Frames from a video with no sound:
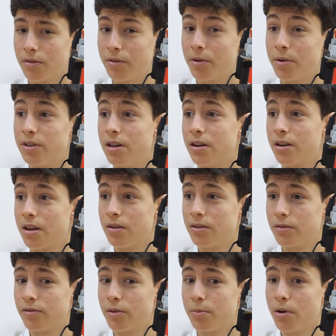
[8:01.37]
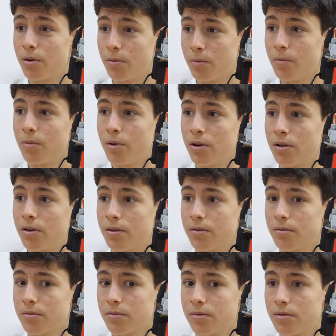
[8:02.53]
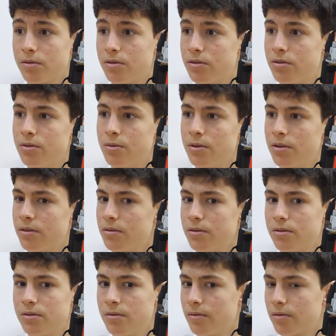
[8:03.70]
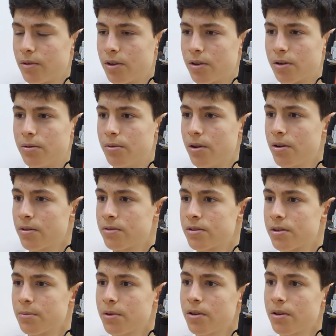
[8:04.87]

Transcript: very dedicated to football and want to do it for their career or something.